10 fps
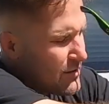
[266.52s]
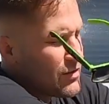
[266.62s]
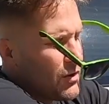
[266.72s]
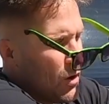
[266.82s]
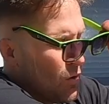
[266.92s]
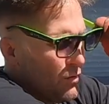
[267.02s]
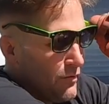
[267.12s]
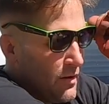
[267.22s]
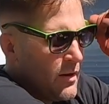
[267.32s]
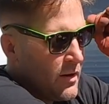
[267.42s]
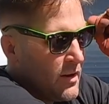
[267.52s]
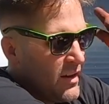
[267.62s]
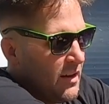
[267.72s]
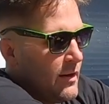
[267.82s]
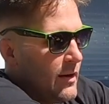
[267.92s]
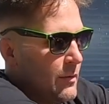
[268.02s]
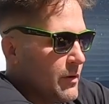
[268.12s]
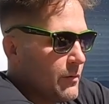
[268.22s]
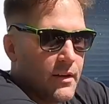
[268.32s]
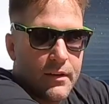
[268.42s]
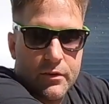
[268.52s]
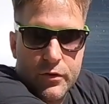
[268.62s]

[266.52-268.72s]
the stove and be able to heat the